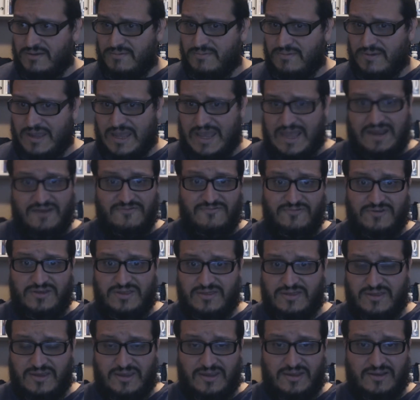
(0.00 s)

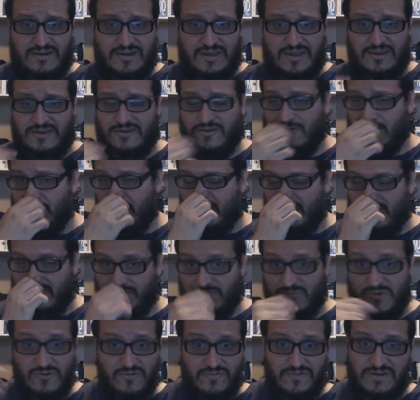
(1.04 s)
everything.
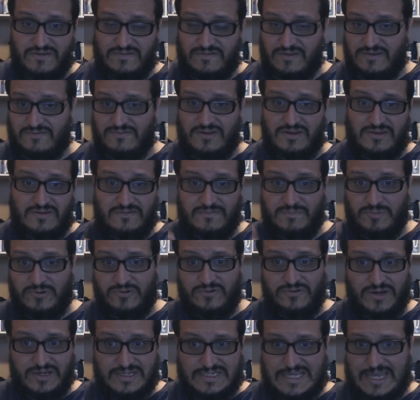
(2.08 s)
Movies, DVDs,
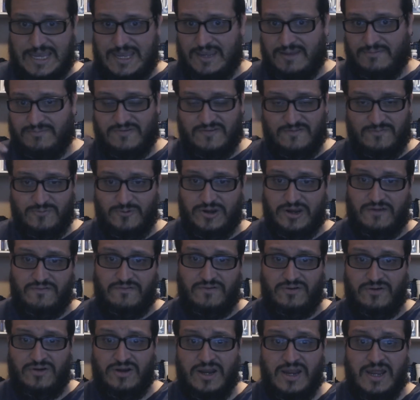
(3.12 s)
Blu-rays, games,
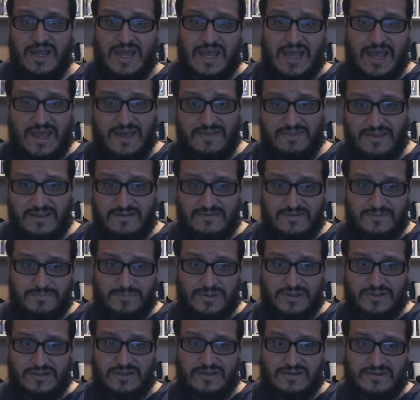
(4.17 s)
whatever, and they
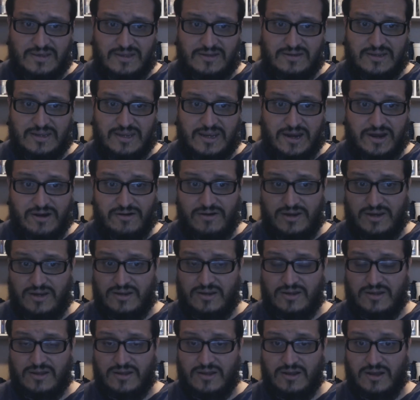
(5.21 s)
typically tend to carry
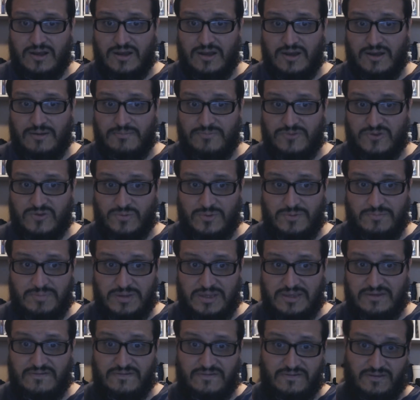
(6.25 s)
Twin
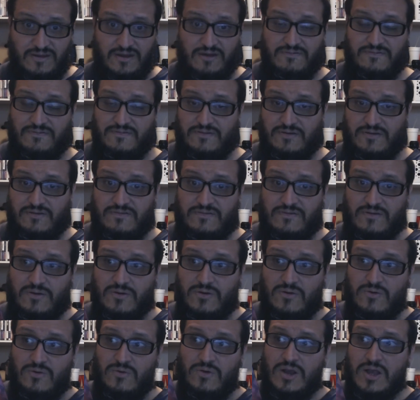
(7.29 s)
Peaks stuff.
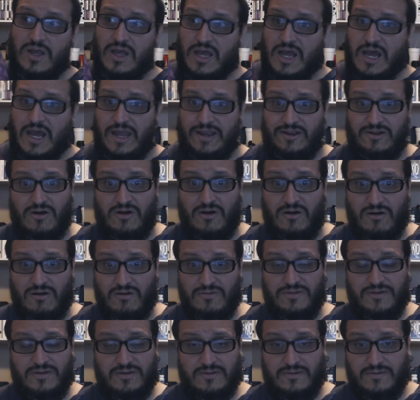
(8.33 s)
So I
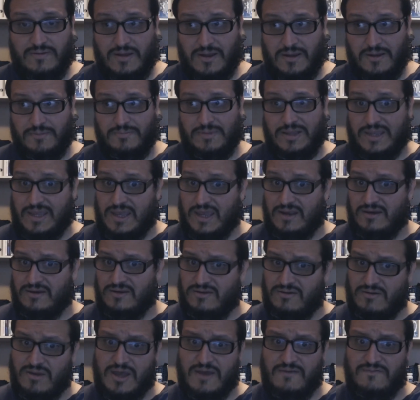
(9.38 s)
called. I'm like, hey, do
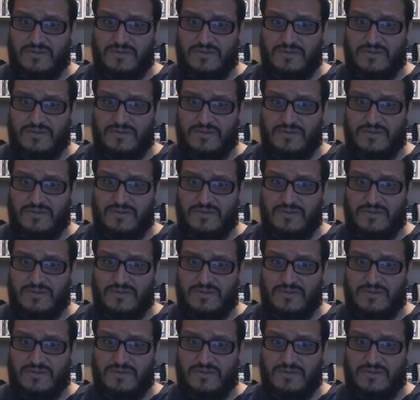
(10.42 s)
you have the